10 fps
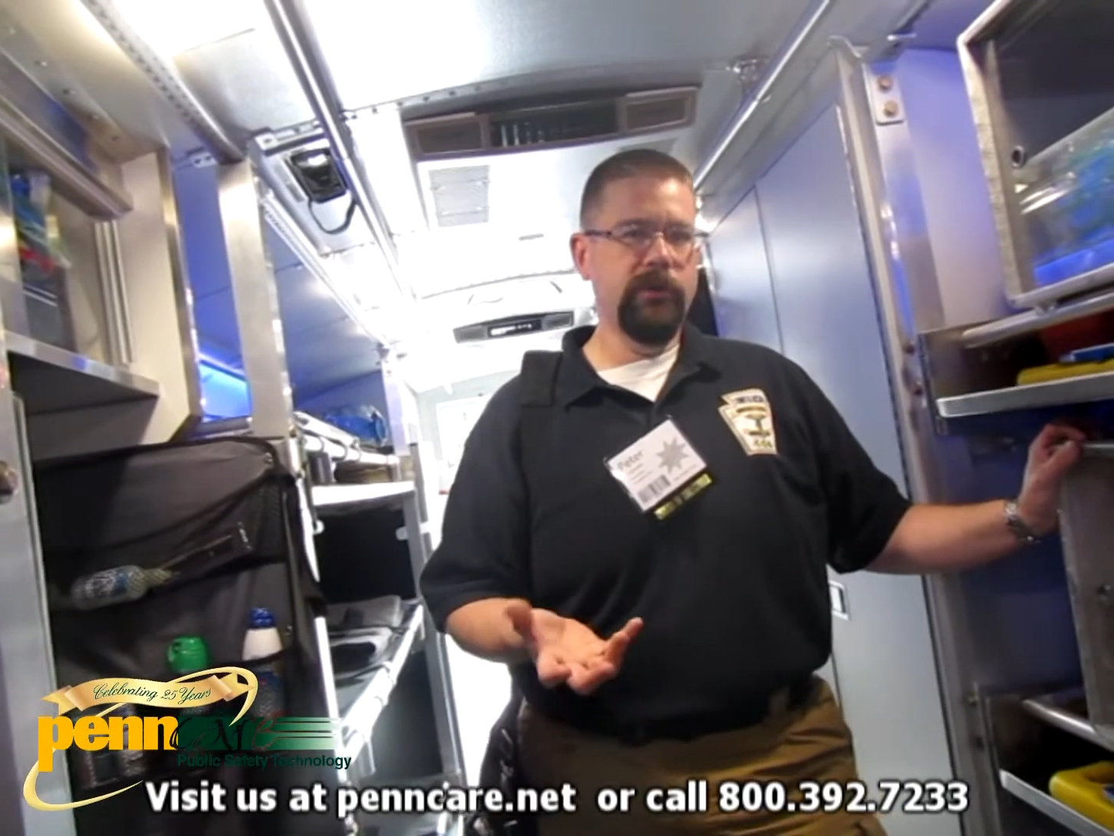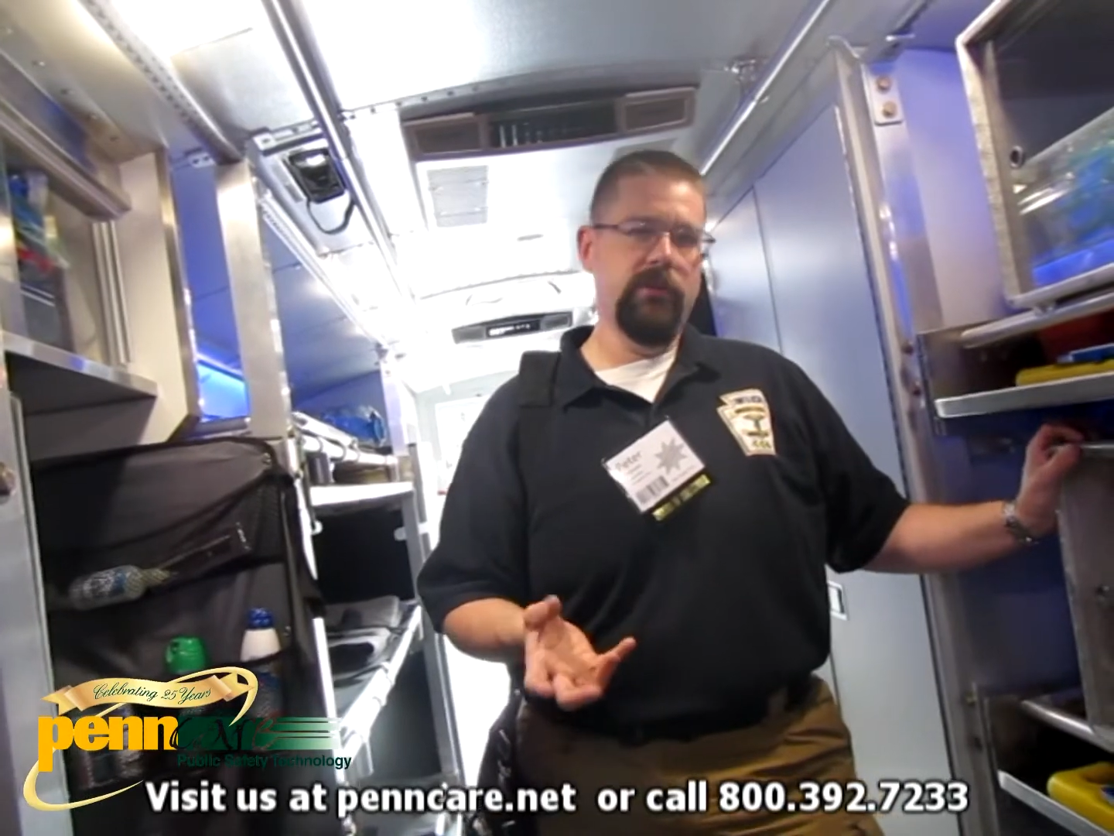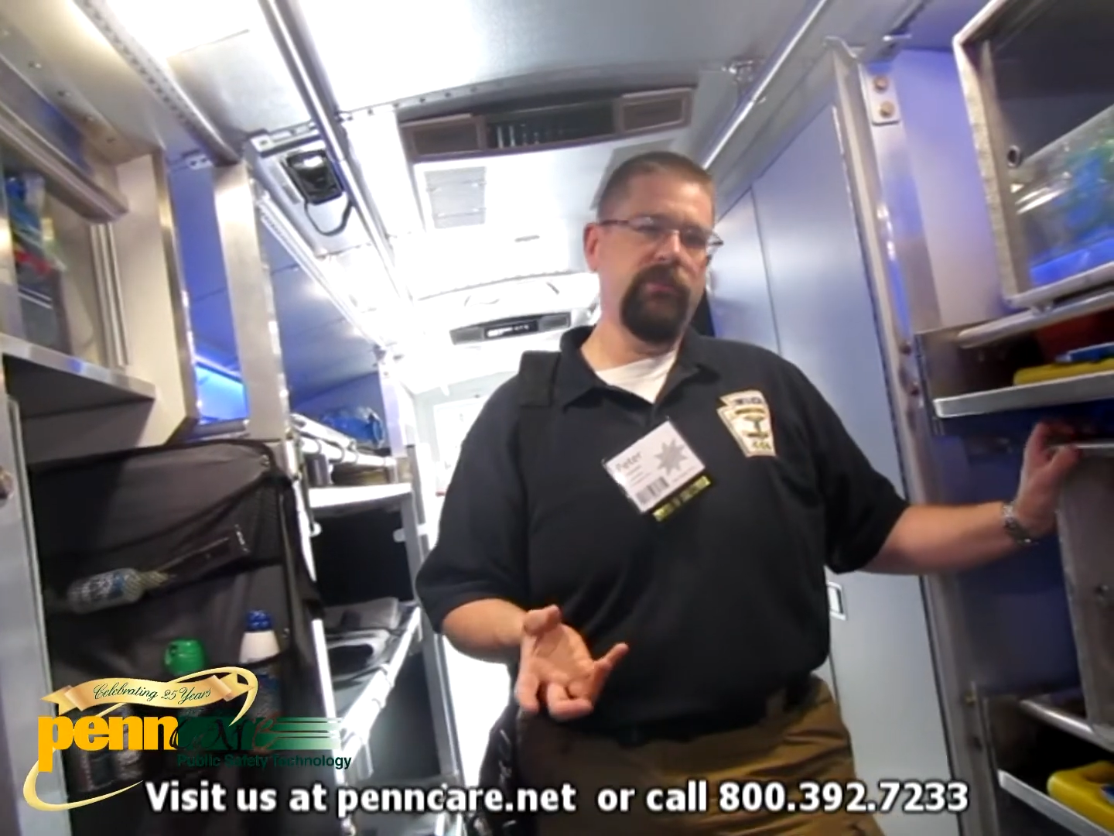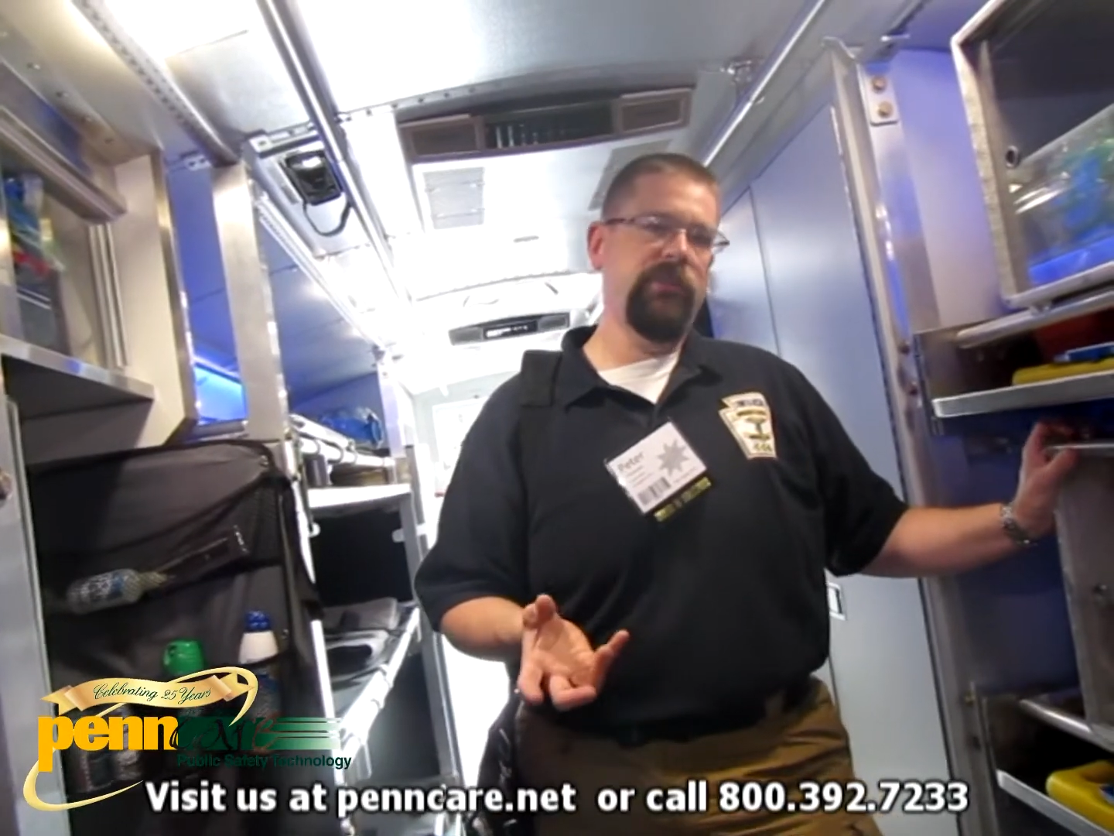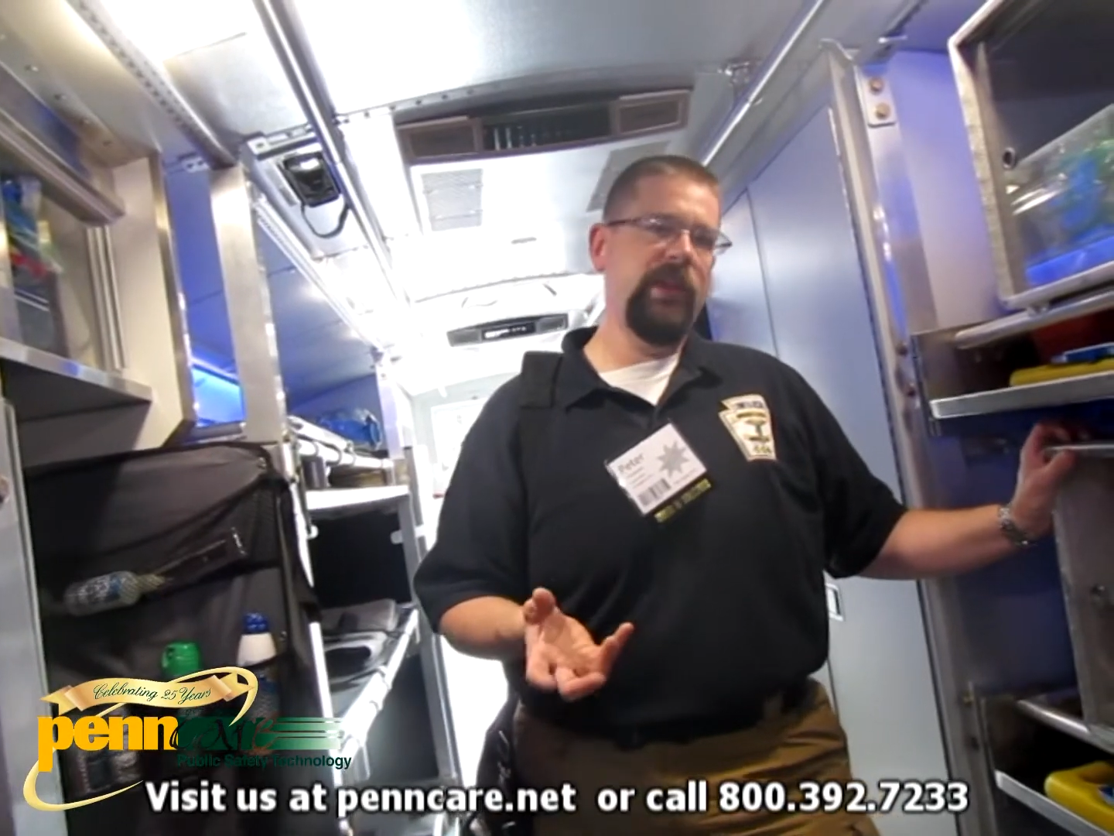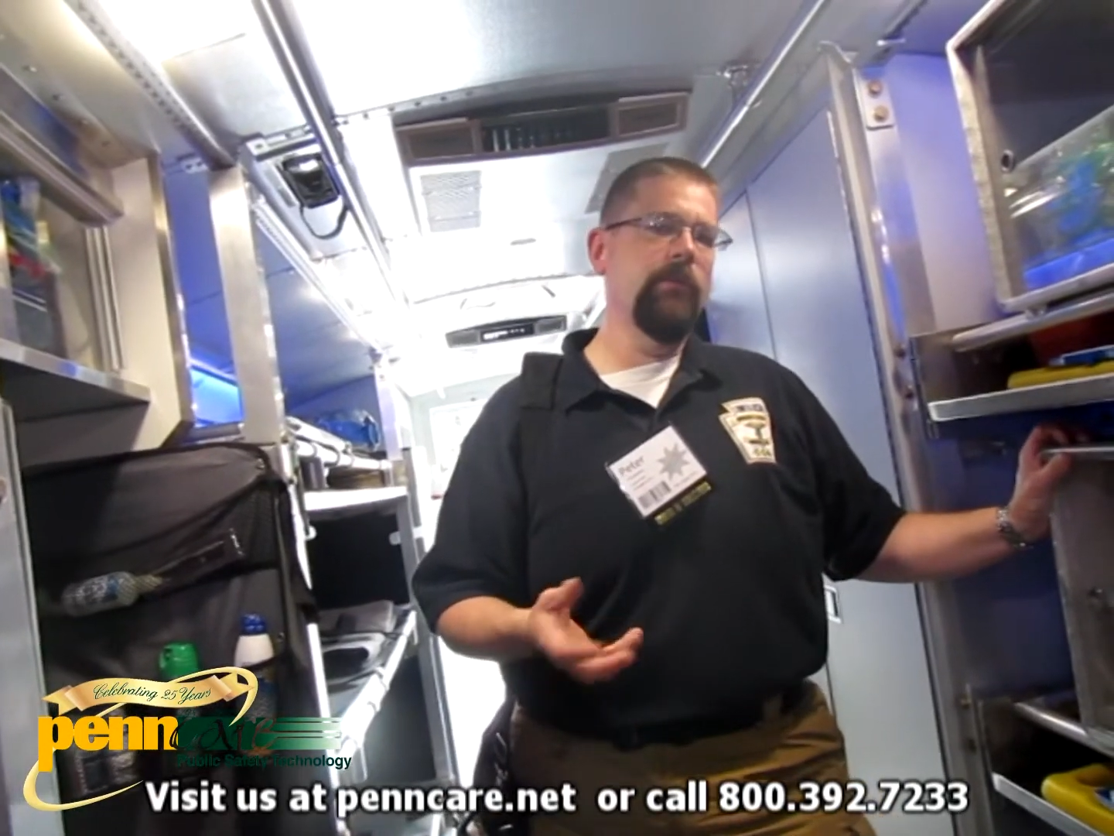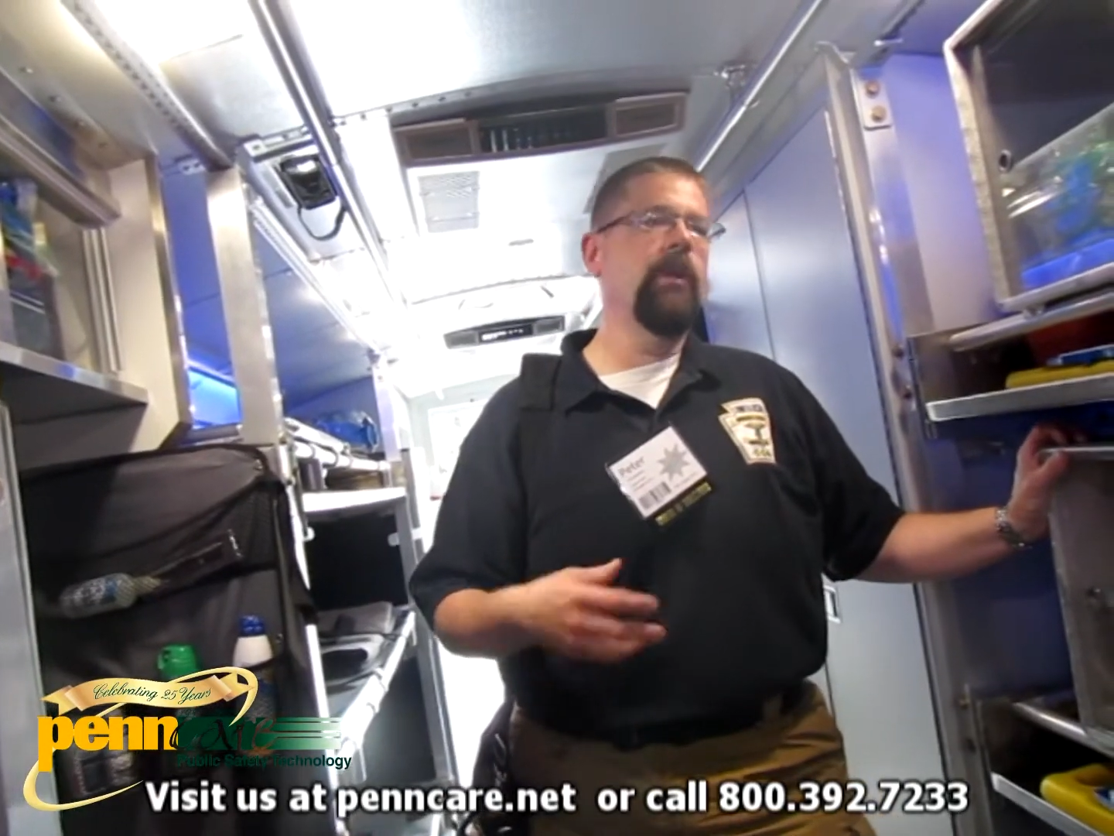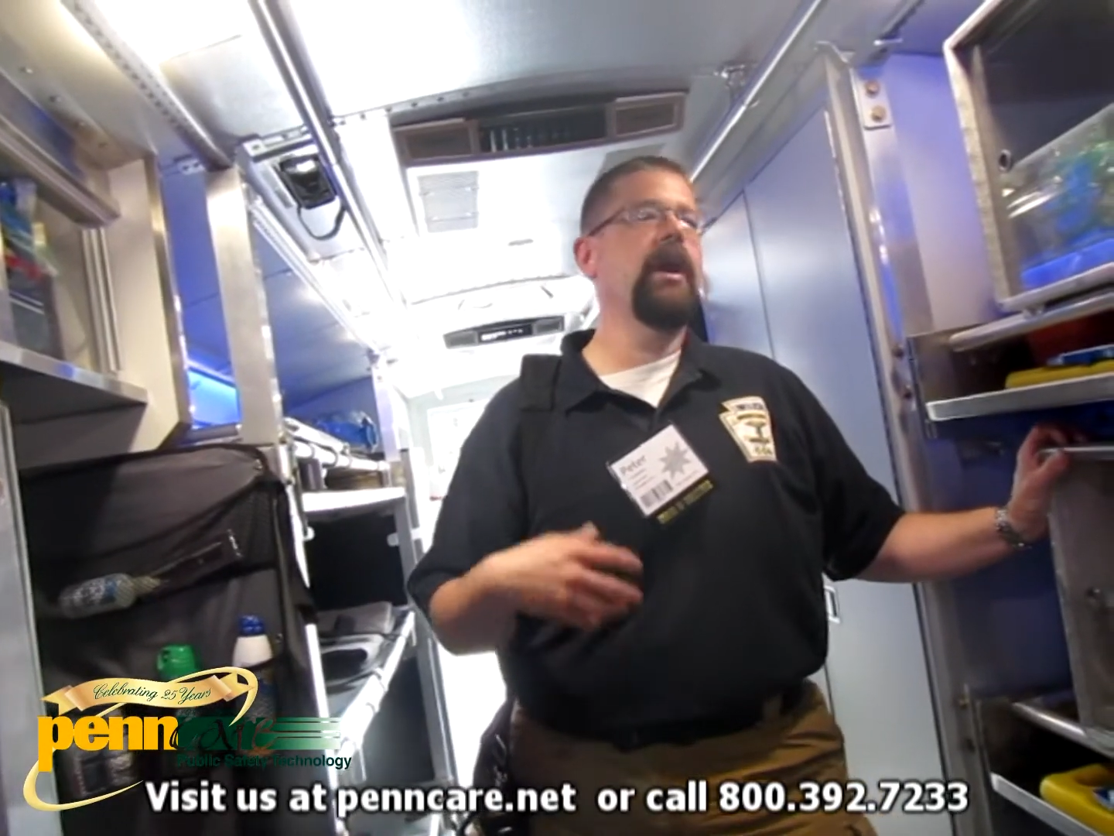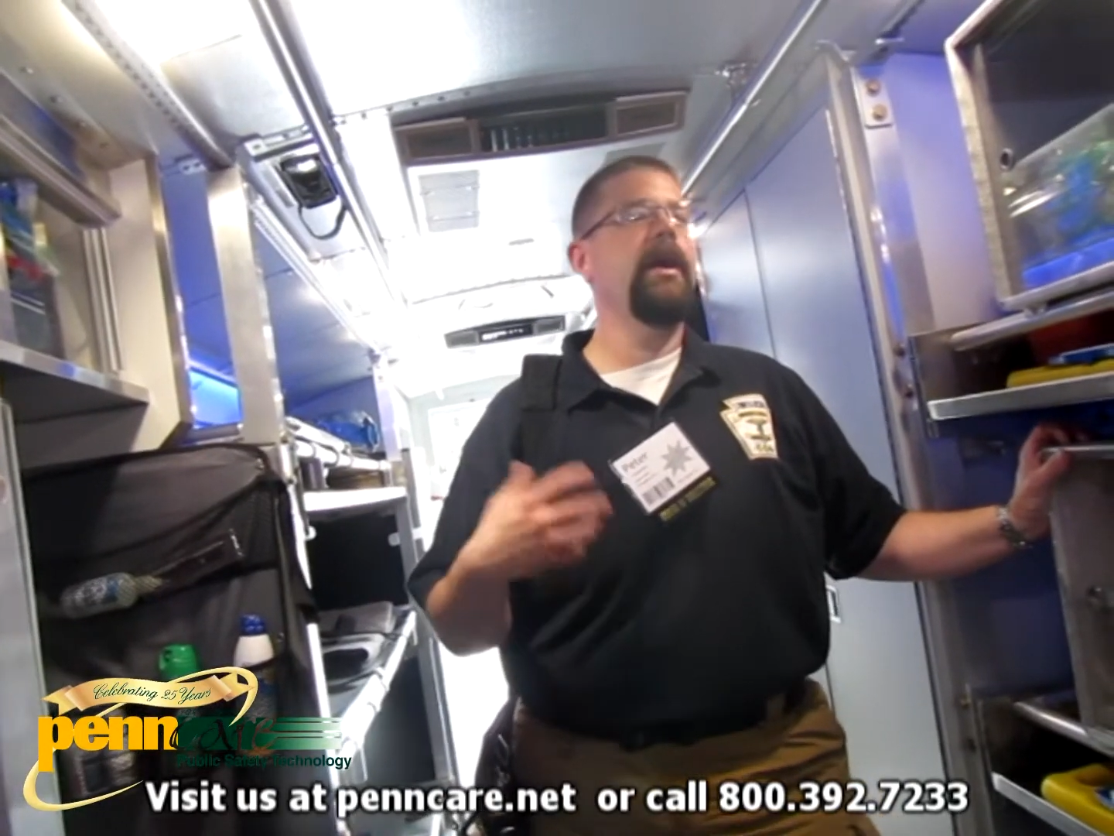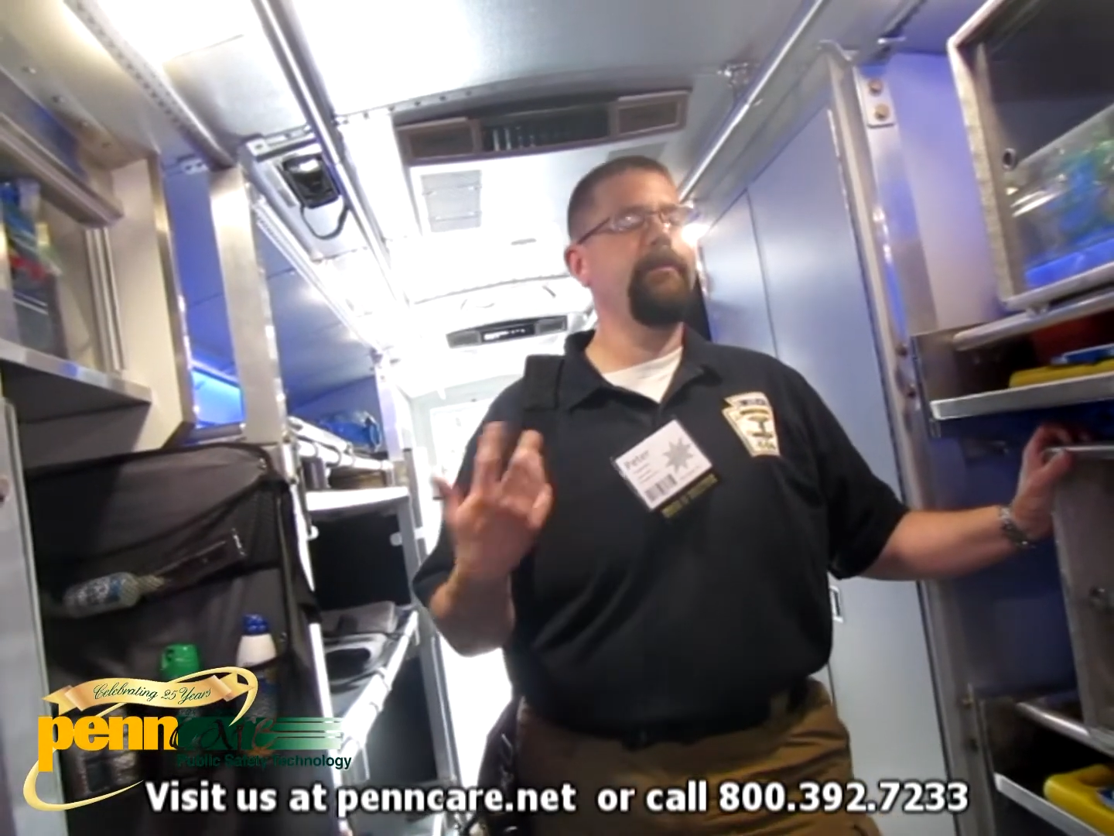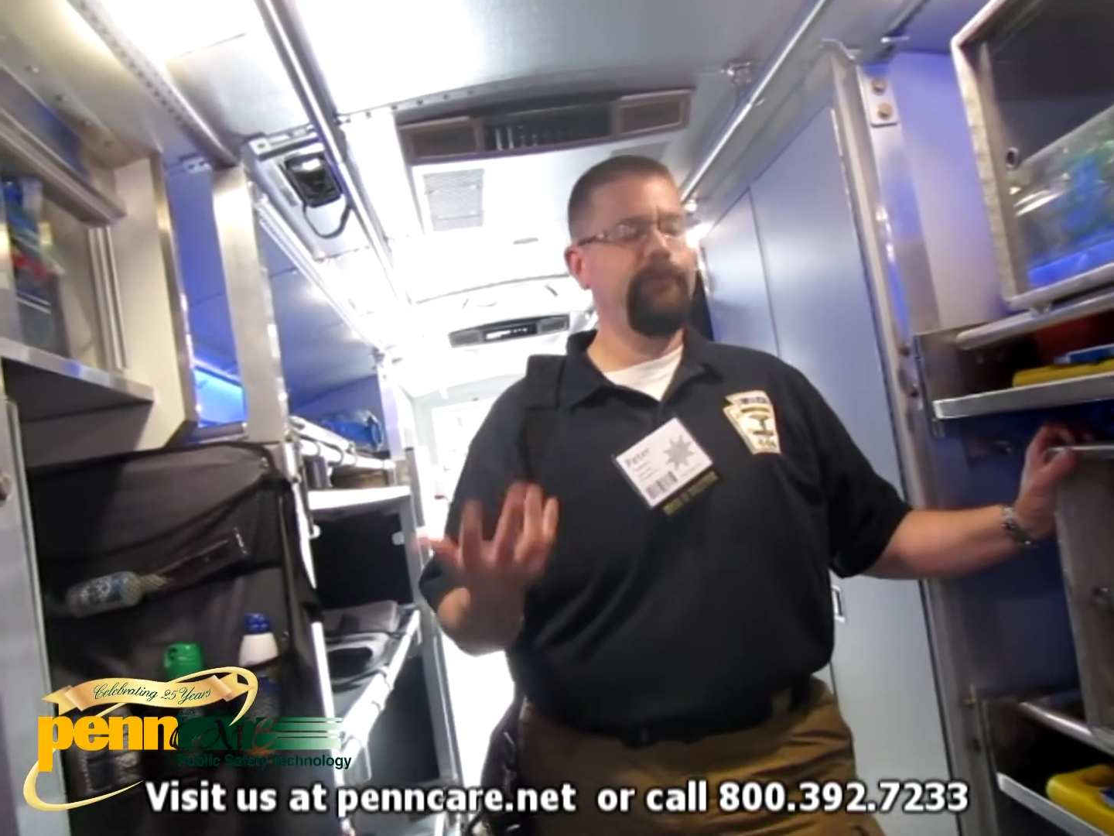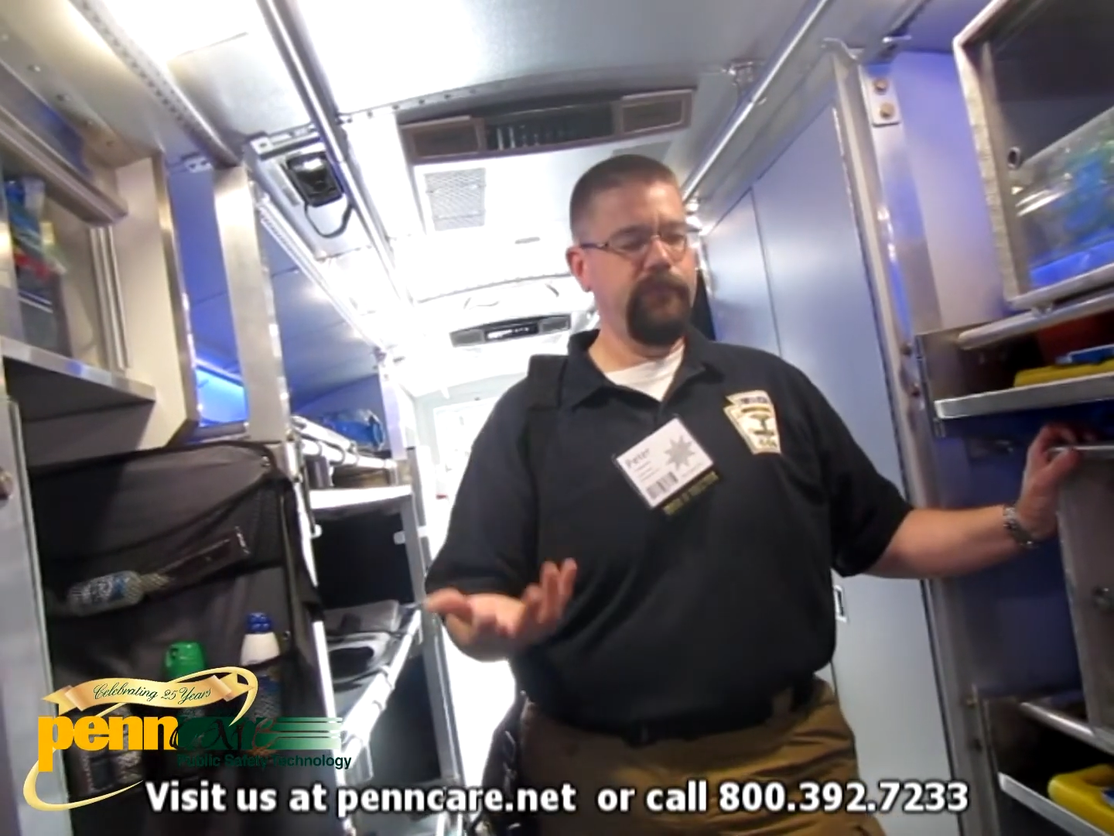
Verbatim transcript: it on standby right.